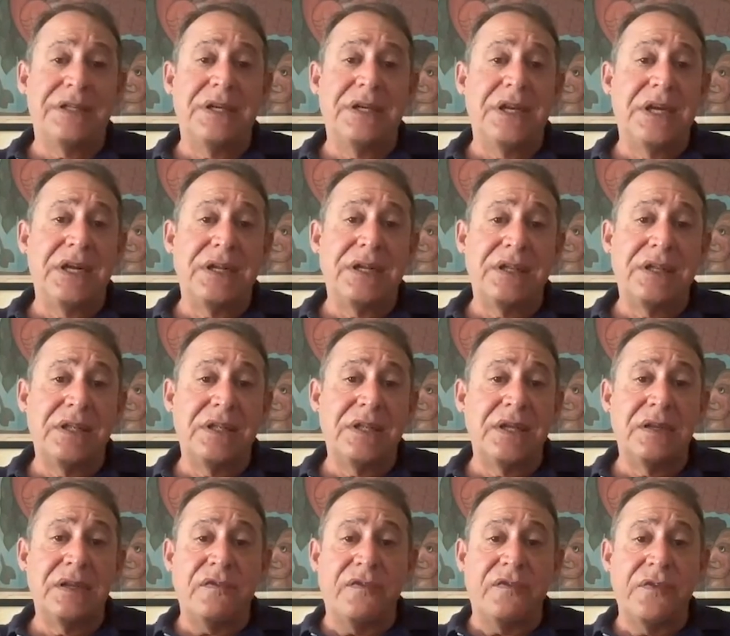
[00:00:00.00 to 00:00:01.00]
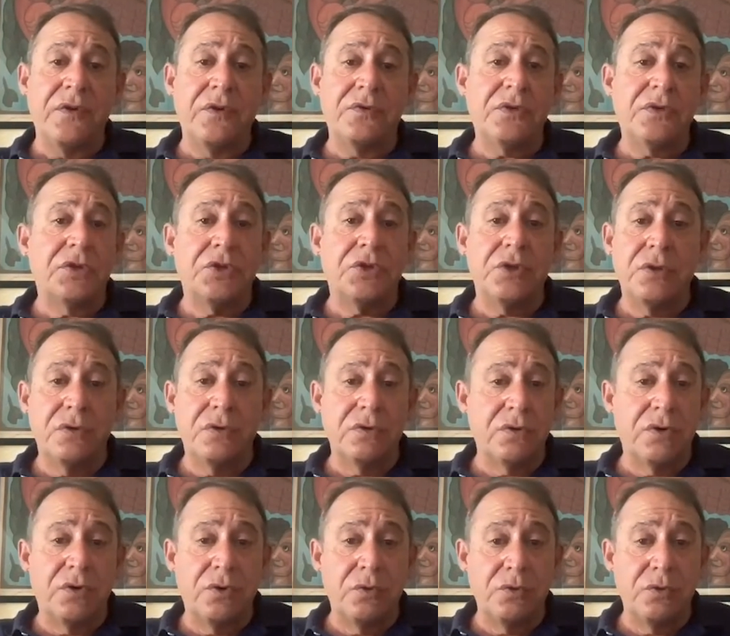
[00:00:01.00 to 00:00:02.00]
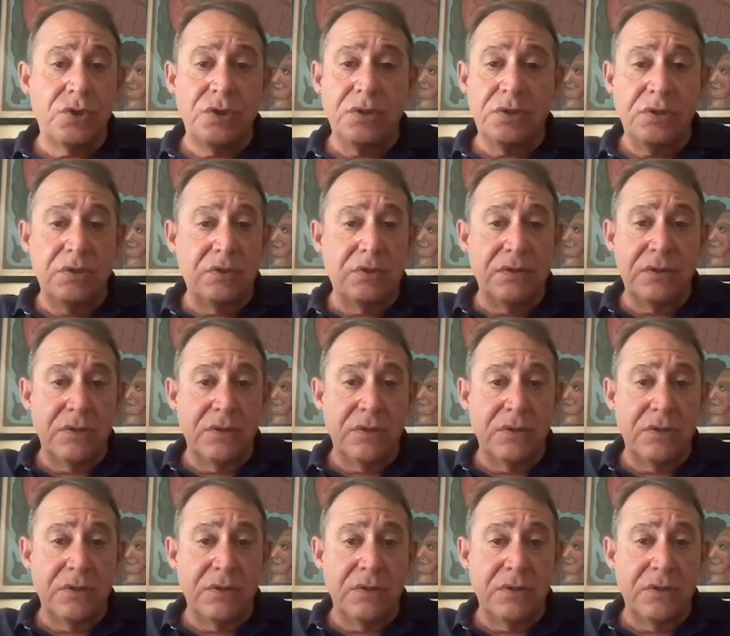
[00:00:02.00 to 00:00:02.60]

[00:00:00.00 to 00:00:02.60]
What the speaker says: and they float on the ocean